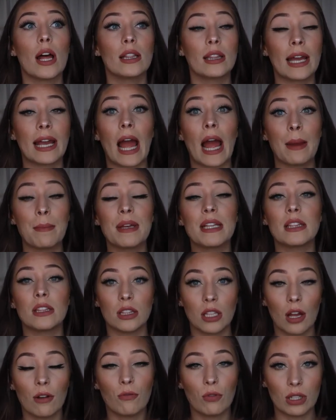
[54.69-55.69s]
like, I'm in
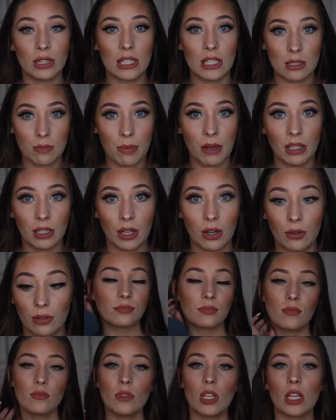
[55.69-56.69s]
love with this pillow.
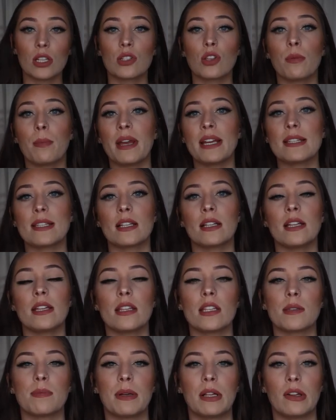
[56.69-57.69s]
So basically
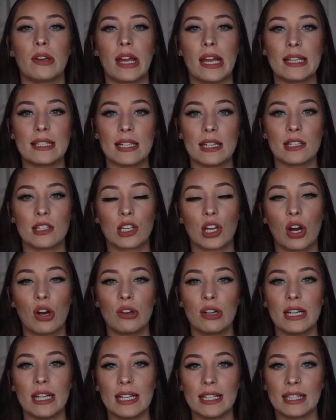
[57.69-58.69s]
this pillowcase, it's
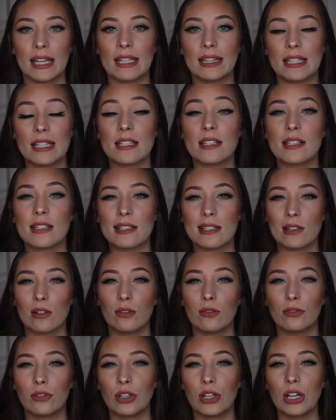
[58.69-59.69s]
coated in like this
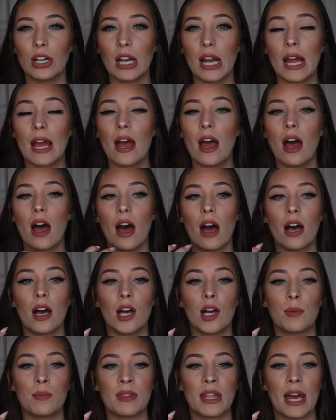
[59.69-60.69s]
silver
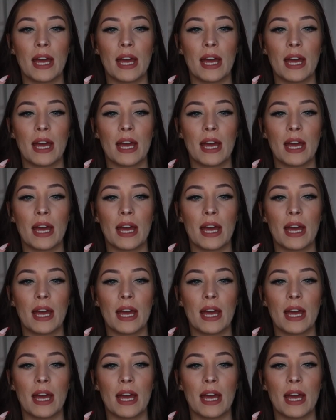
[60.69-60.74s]
um,